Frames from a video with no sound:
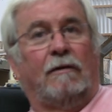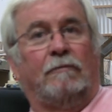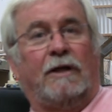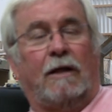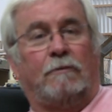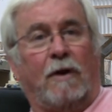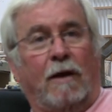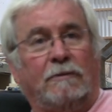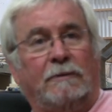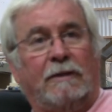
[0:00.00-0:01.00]
But I'll
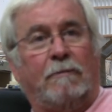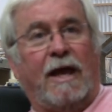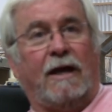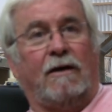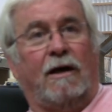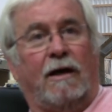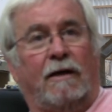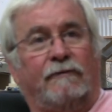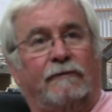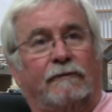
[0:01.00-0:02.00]
probably back
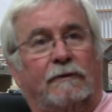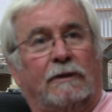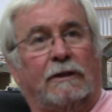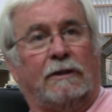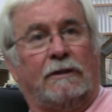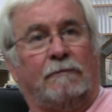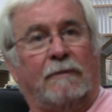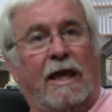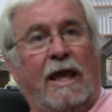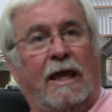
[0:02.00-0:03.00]
off
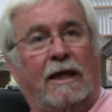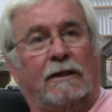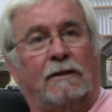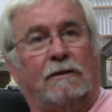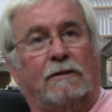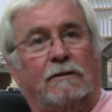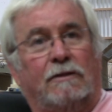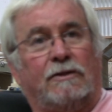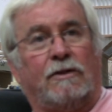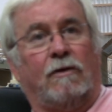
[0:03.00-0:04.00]
and
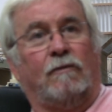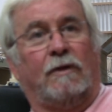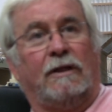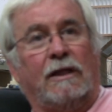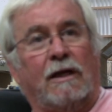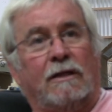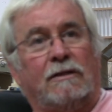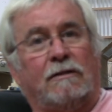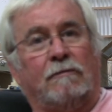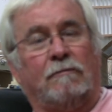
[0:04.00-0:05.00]
start working on
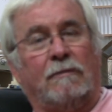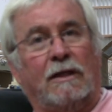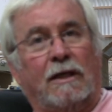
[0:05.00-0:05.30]
some